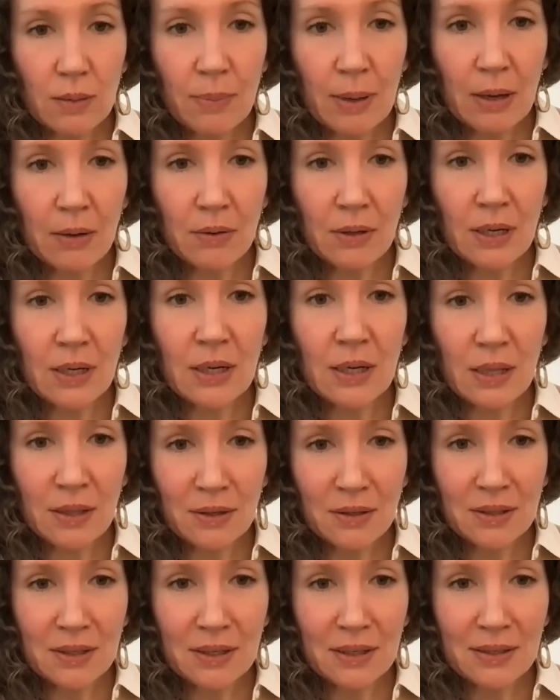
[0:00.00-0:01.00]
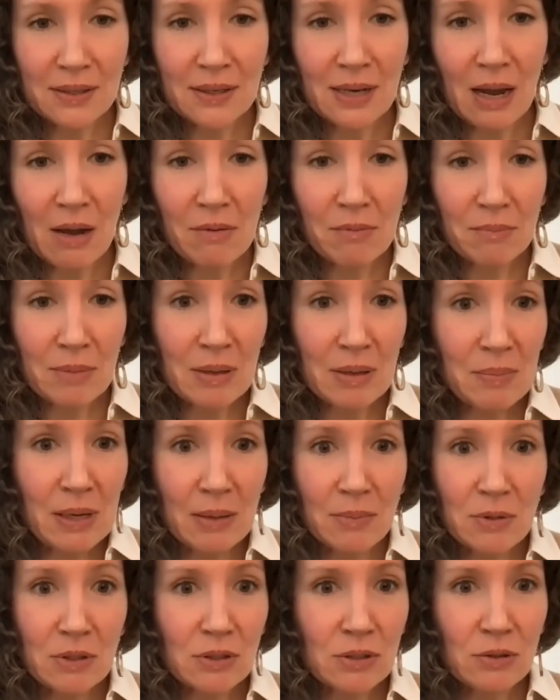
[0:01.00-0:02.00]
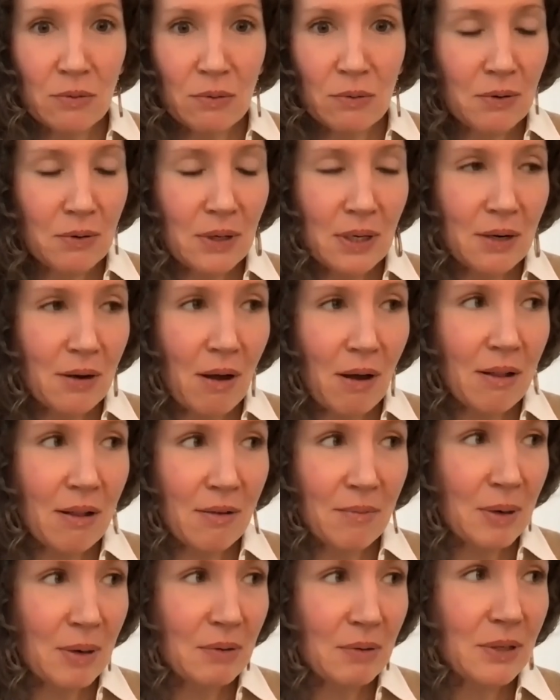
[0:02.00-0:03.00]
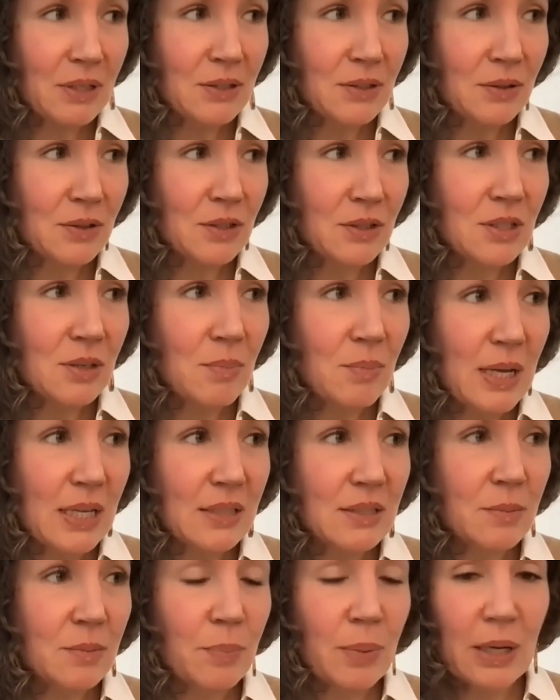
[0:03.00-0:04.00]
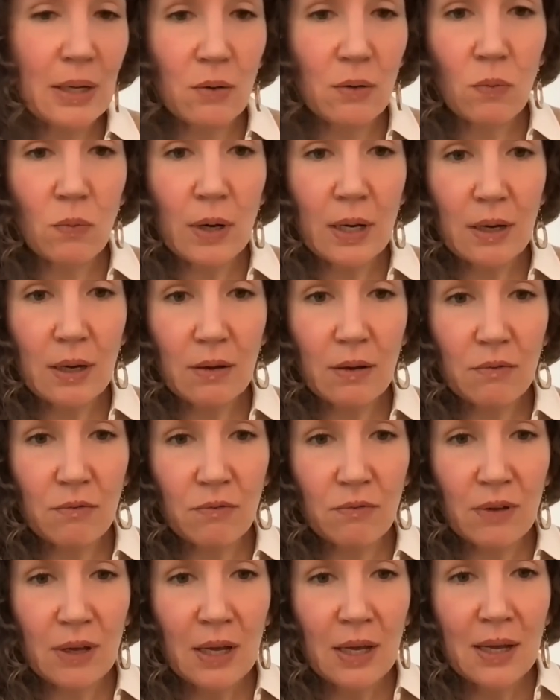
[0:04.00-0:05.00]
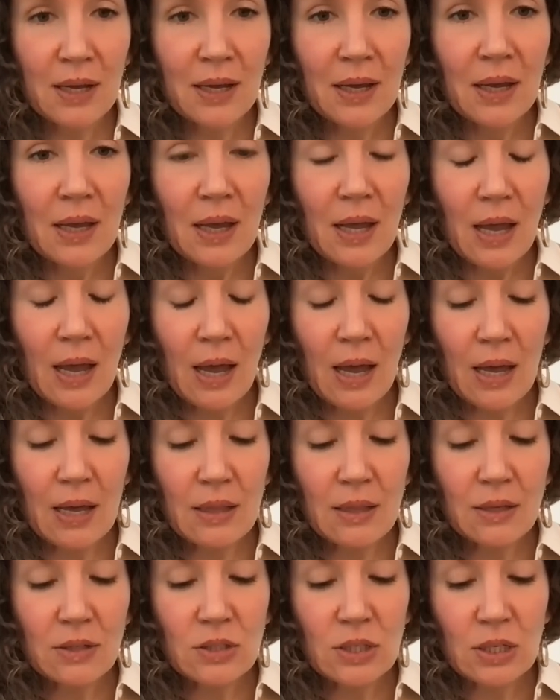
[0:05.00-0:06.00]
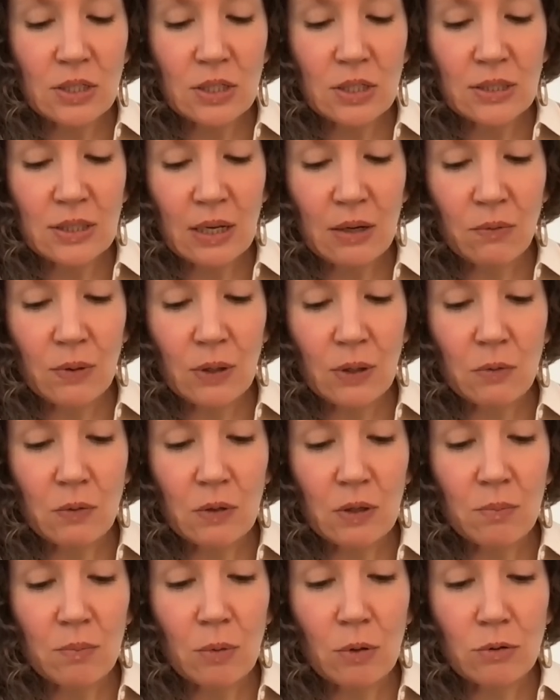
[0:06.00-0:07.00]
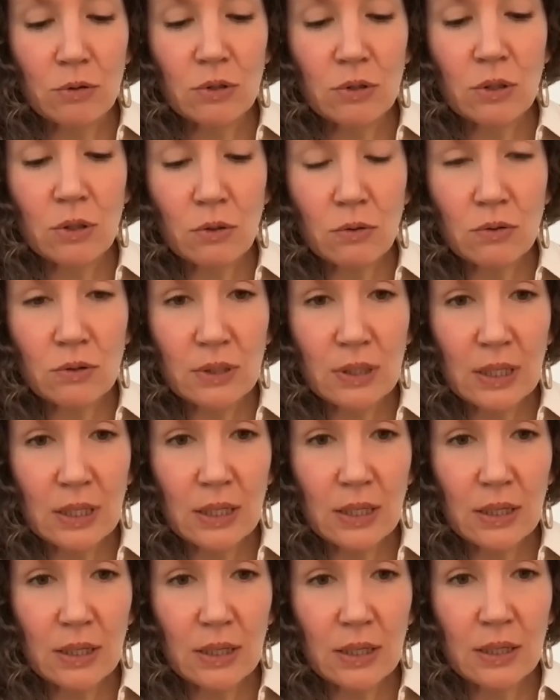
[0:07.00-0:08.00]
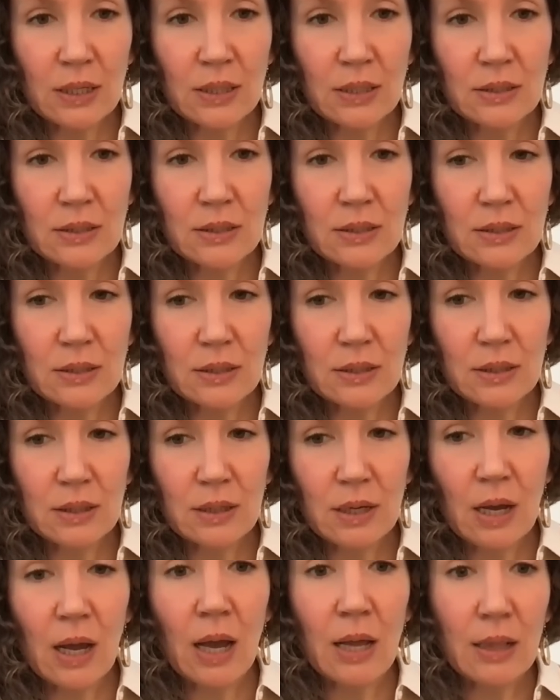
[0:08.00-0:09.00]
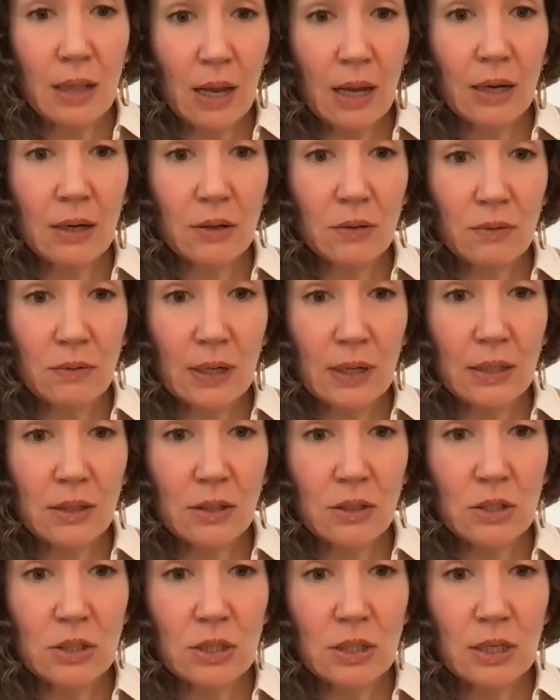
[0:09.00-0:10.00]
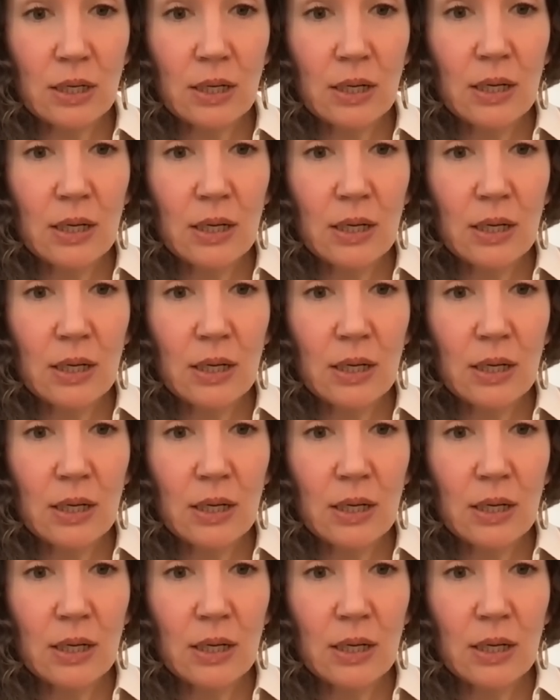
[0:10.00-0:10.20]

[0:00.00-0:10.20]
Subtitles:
about another, now maybe I'm just throwing all of my research to bits, but one of the judges I work with most closely is on the Iron Range.